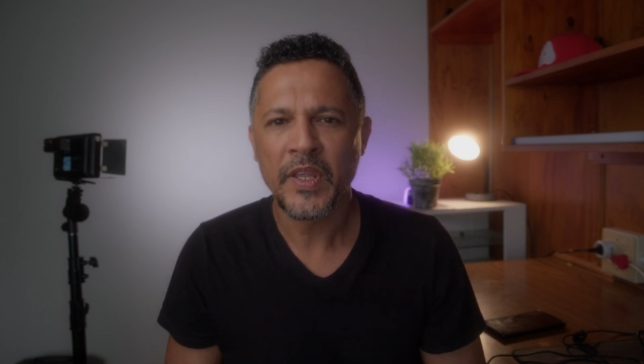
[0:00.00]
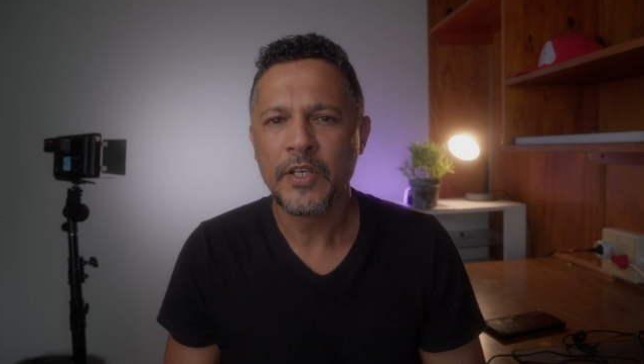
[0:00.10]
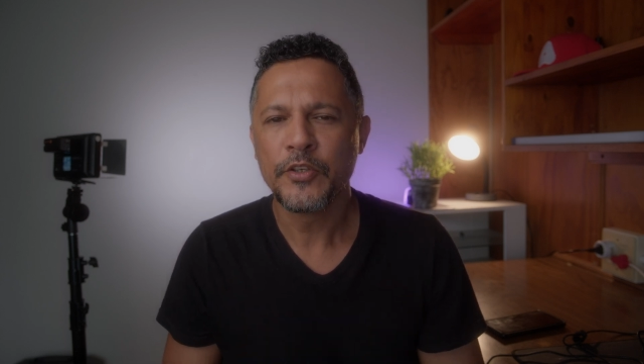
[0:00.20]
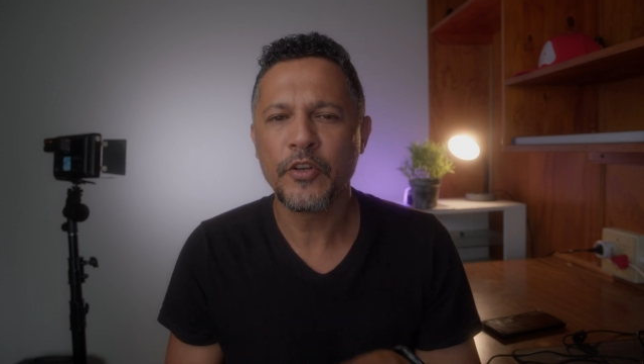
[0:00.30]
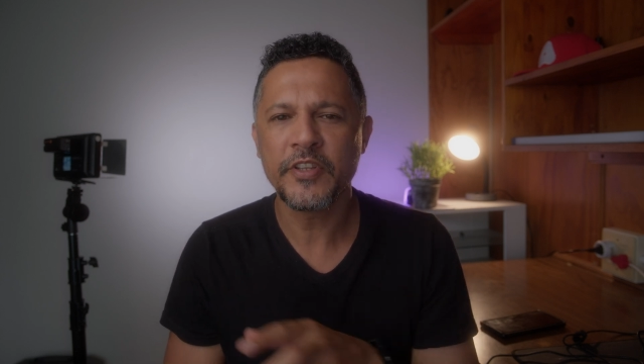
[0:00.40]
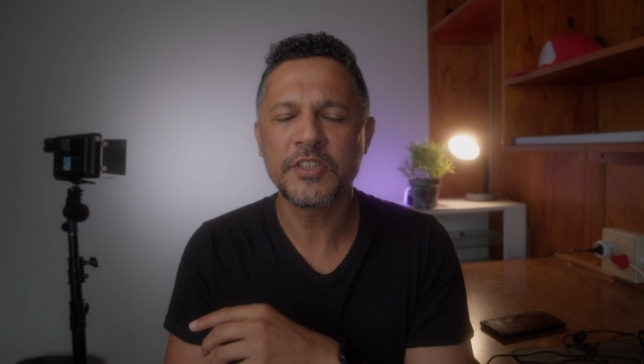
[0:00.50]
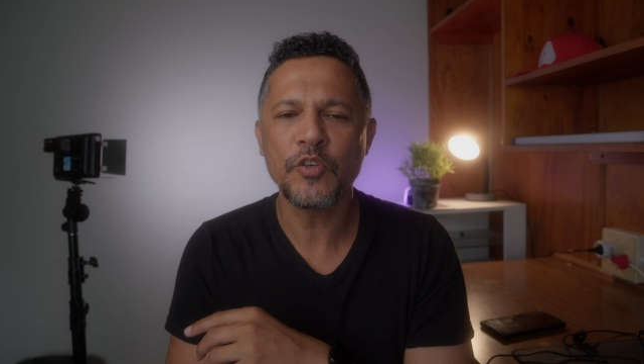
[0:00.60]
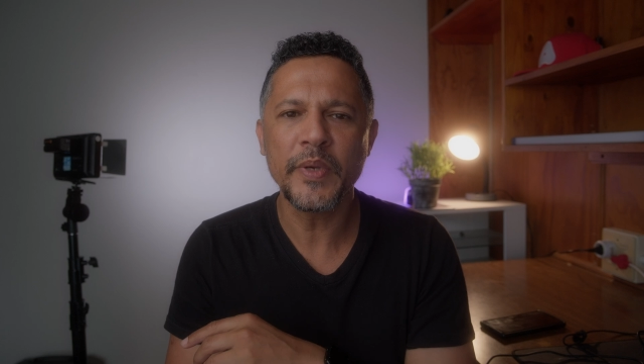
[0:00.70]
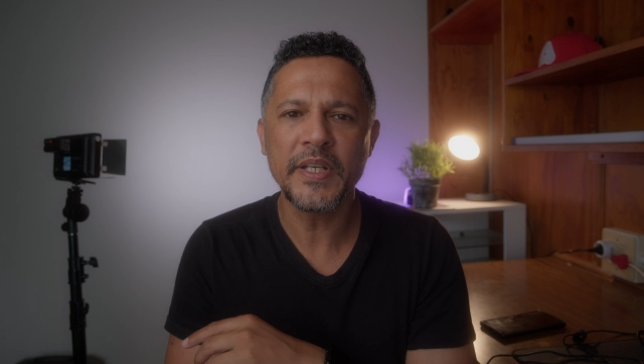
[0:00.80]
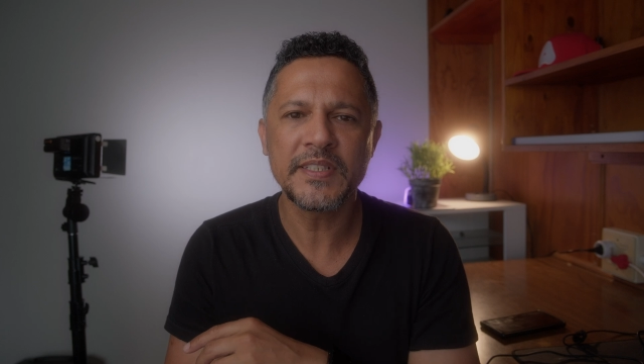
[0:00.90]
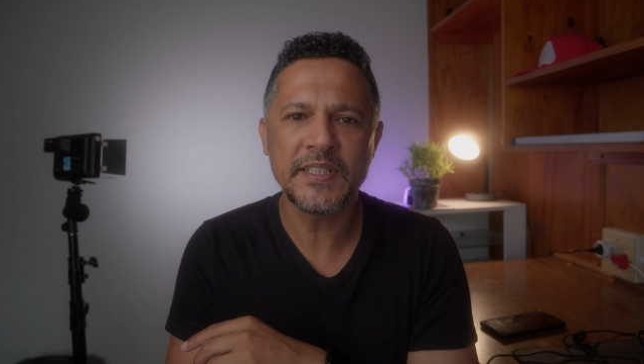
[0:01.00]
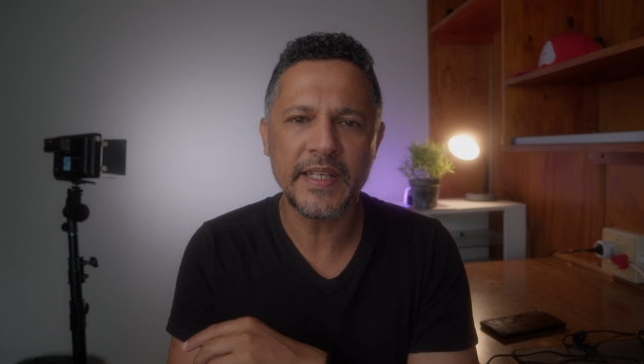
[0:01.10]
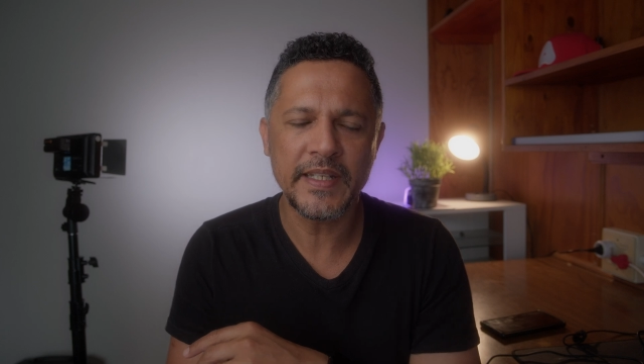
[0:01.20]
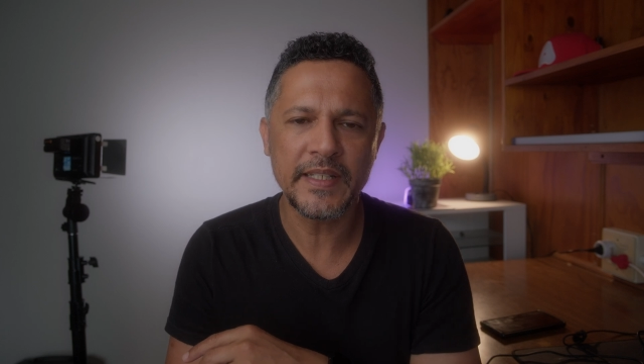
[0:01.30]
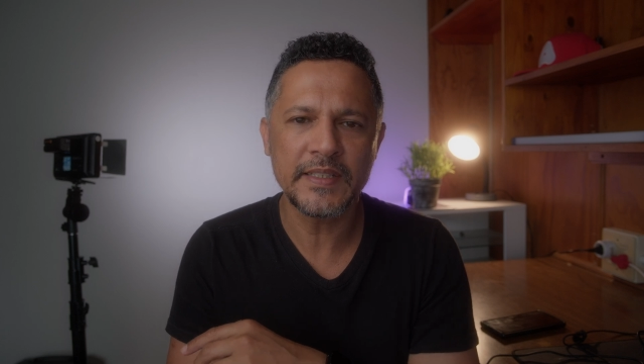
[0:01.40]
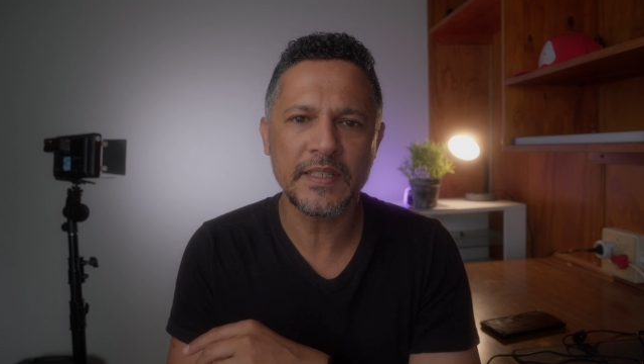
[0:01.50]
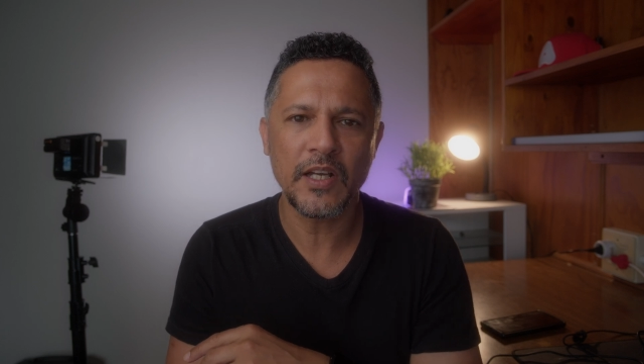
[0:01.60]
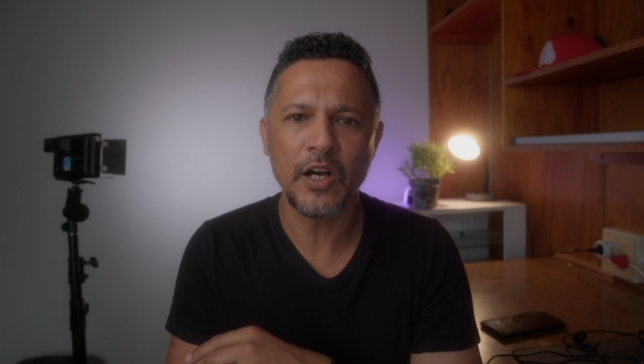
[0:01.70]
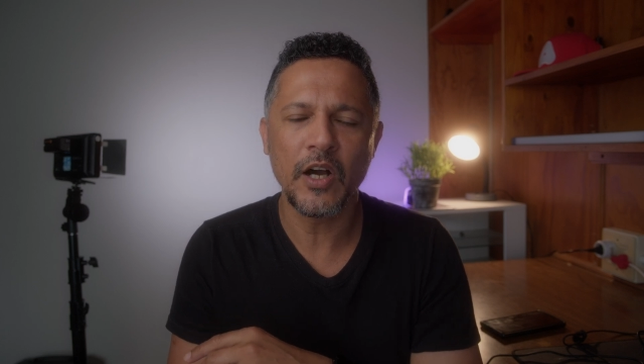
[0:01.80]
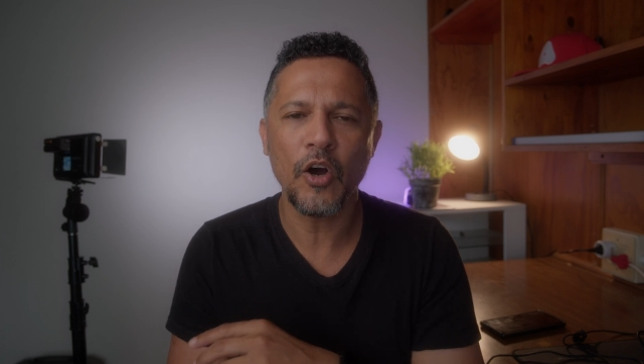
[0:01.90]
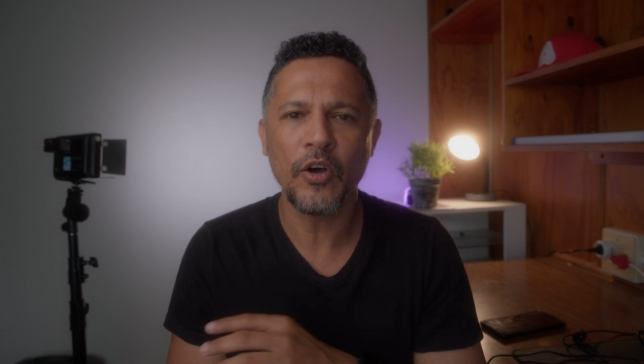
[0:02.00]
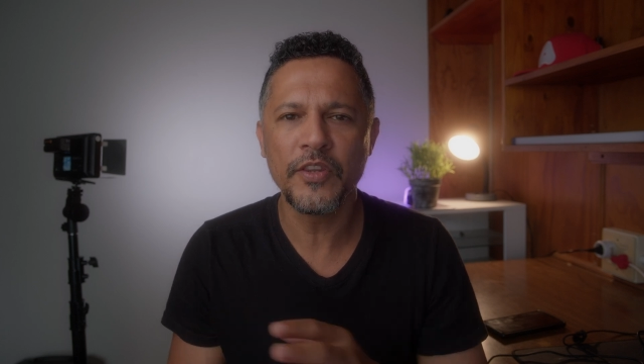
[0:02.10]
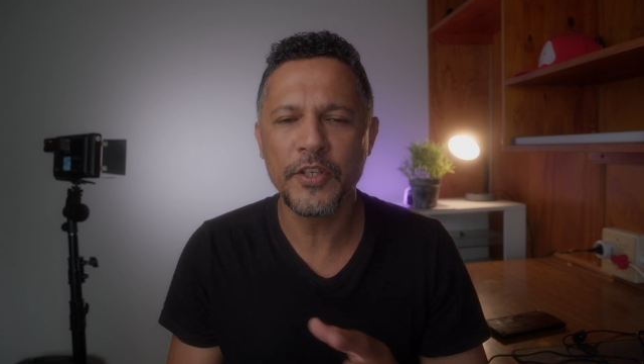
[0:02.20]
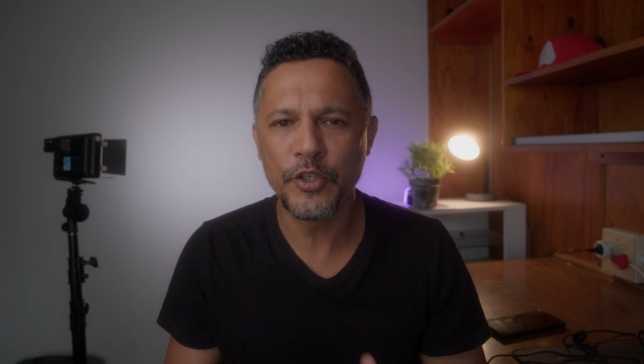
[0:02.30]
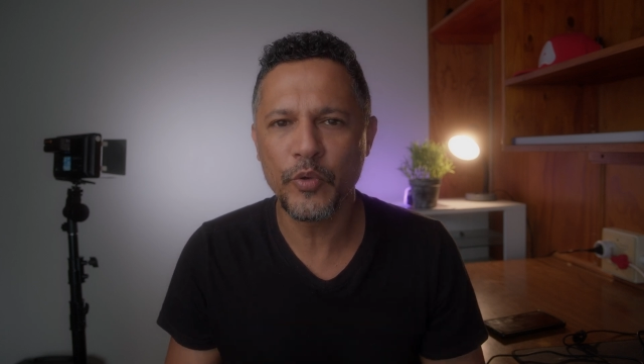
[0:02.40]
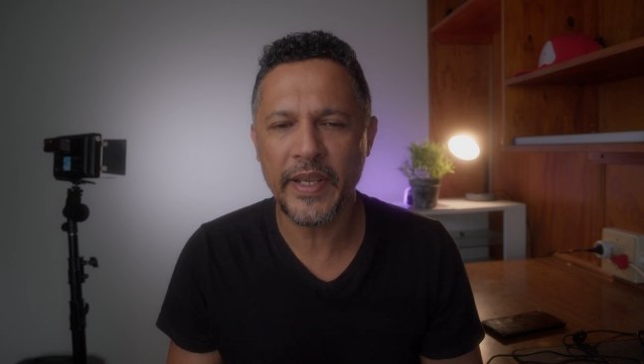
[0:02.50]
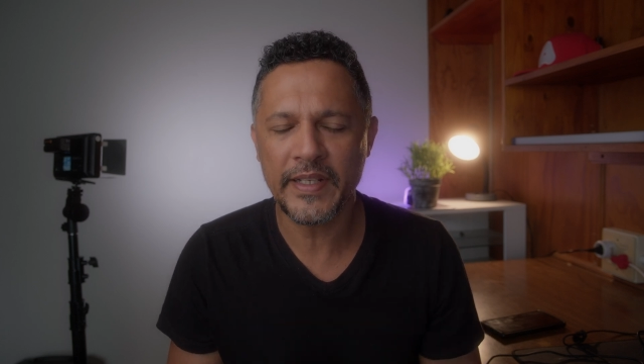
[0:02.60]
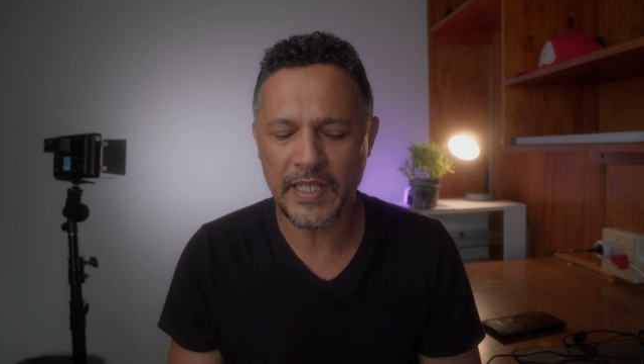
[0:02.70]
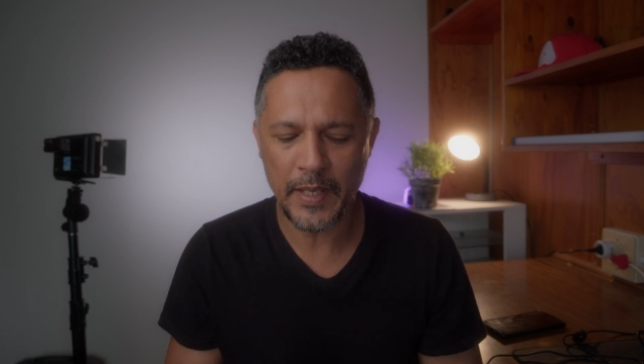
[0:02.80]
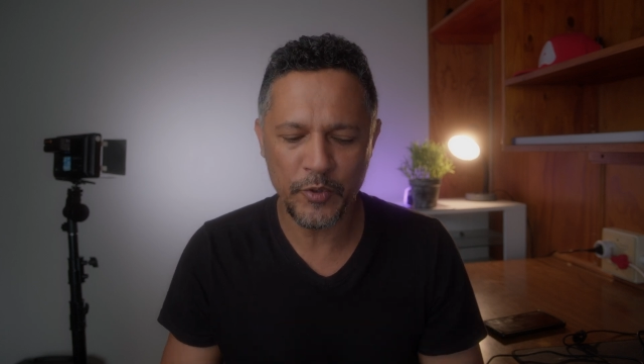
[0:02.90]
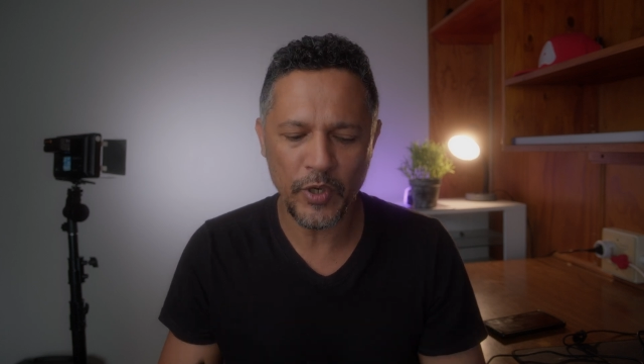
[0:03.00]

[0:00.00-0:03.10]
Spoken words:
There's so many settings on the newer X app.